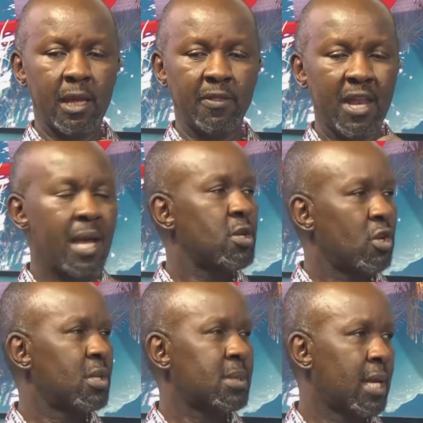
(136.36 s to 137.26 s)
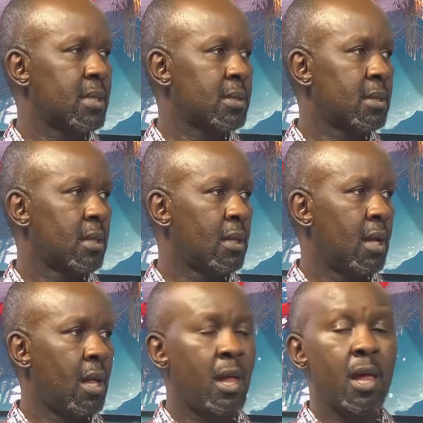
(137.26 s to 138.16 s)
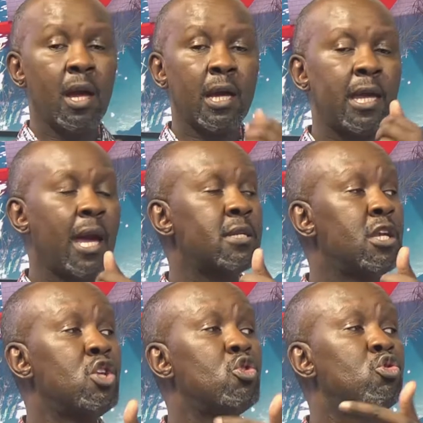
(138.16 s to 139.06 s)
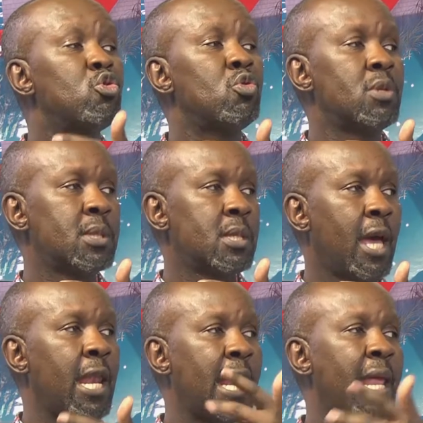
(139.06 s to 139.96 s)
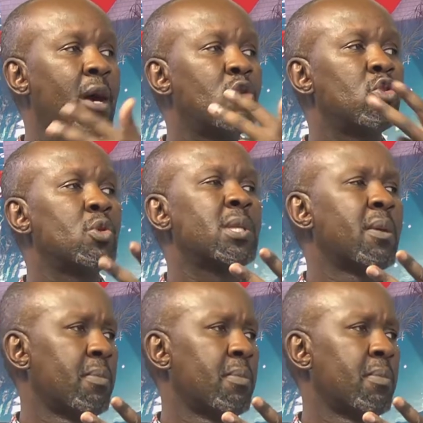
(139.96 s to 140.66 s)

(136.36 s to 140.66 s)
the natural sense, get new tools and learn how to use them.